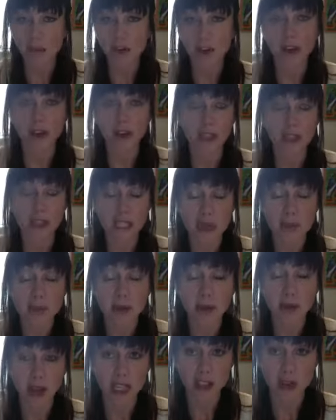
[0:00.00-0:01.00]

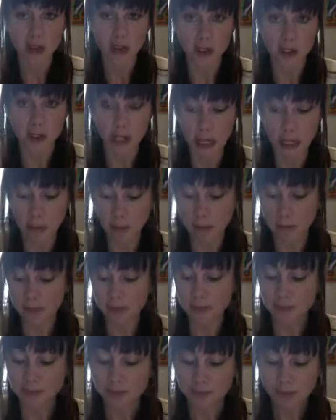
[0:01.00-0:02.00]
and restful sleep,
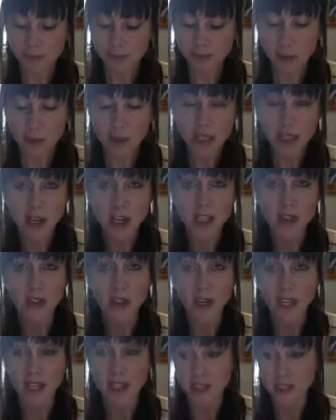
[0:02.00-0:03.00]
because
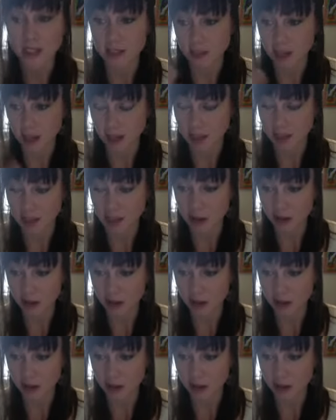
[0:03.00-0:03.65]
frankincense has